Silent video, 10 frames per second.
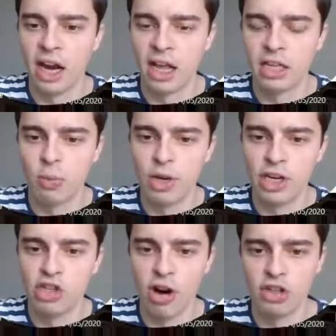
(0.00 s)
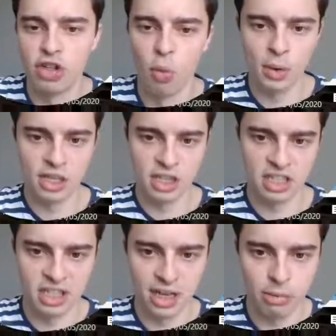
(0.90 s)
So when you're trying to do what we just
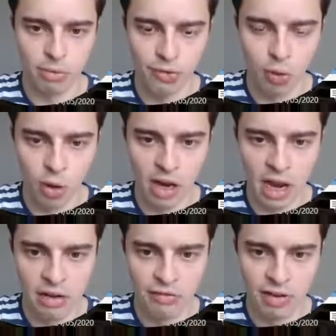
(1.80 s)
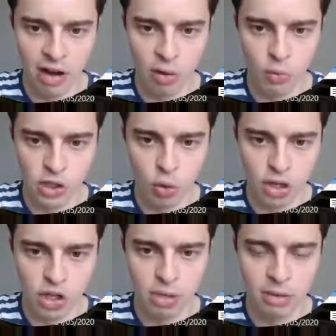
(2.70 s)
discussed before and figure out which
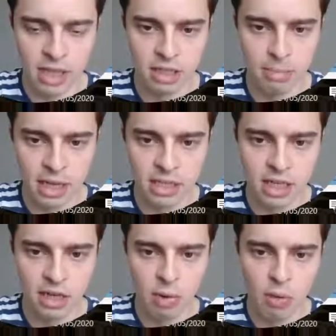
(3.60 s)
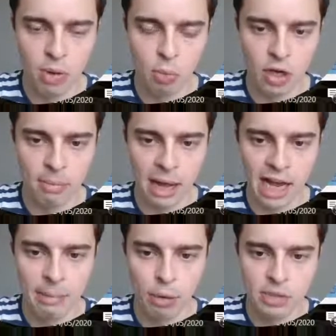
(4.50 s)
order you should place your bets in and what your
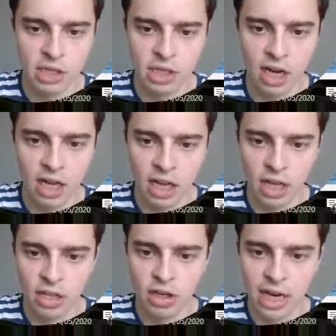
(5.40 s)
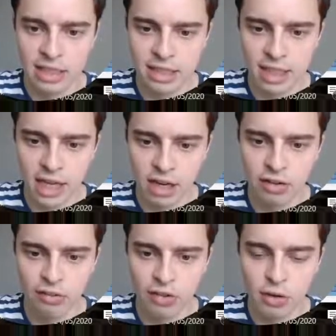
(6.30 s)
backup options are, you can easily get
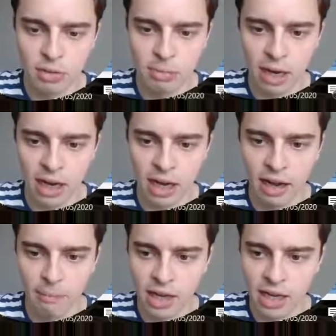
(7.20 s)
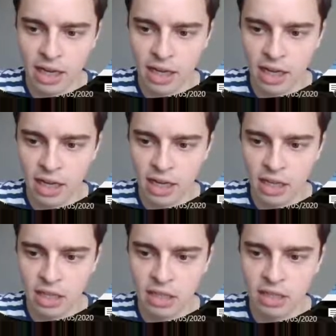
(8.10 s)
confused by
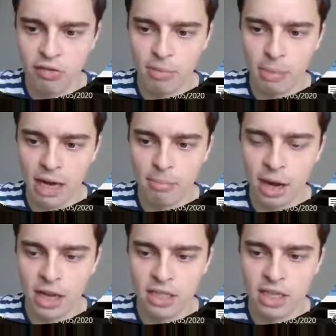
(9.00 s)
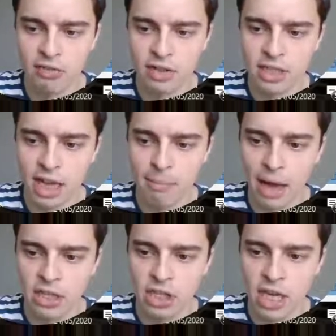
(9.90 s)
different betting markets here for the same
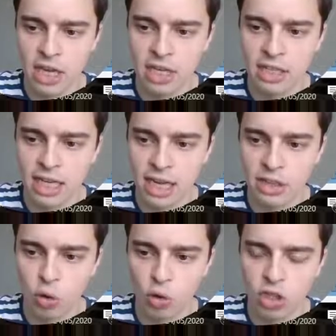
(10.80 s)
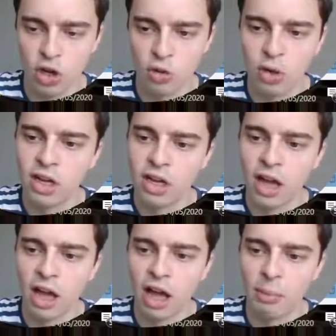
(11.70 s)
match. So here you can see it's also
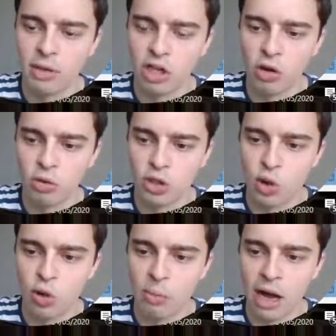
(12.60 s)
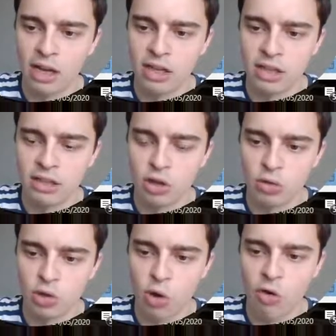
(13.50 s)
a total score market, a
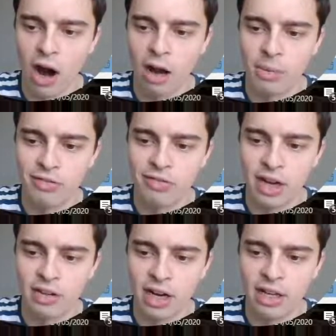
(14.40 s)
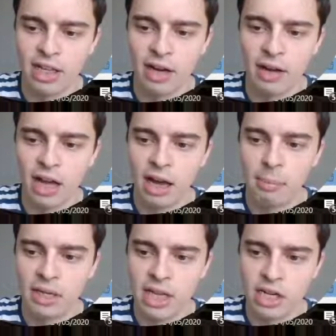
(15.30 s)
total score Arb they found down here,
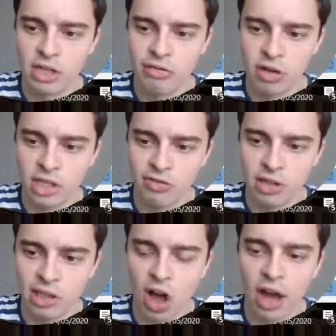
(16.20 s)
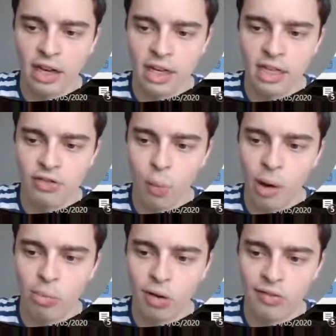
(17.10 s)
but it's actually for a different line. Here's for
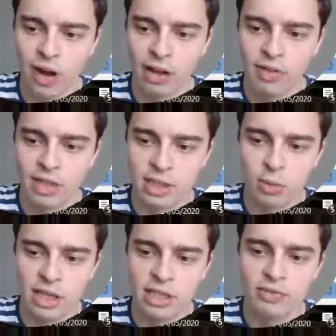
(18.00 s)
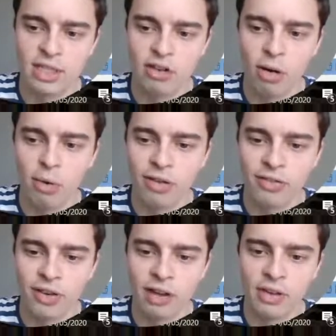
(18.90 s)
1.5 and this one here is for
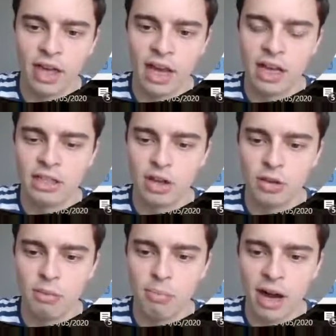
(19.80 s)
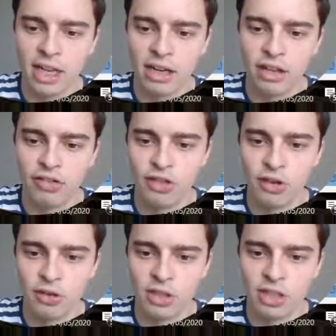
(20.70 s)
0.5. So you might get
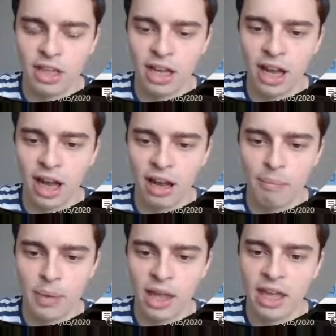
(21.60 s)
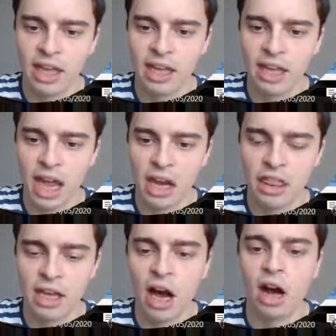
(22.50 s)
confused and
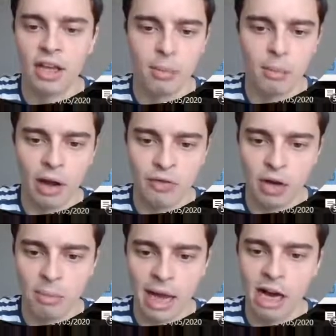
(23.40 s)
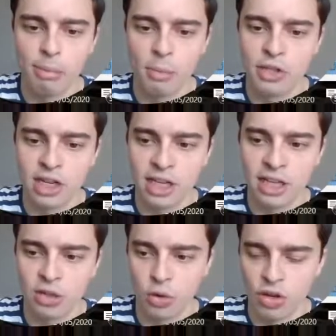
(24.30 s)
think, oh yeah, I've got a backup option
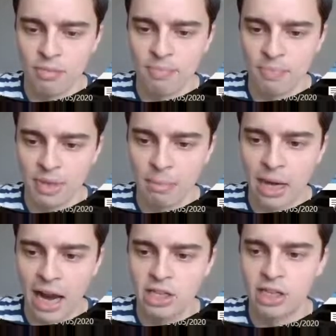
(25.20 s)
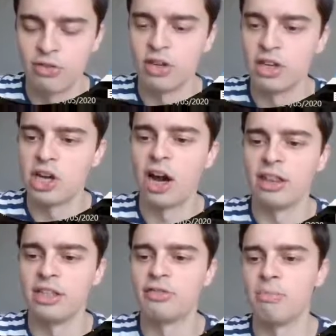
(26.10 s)
here, it's all good. But actually it's for an
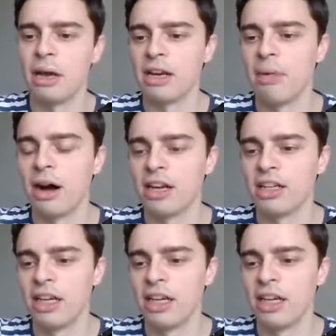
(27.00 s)
entirely different betting market,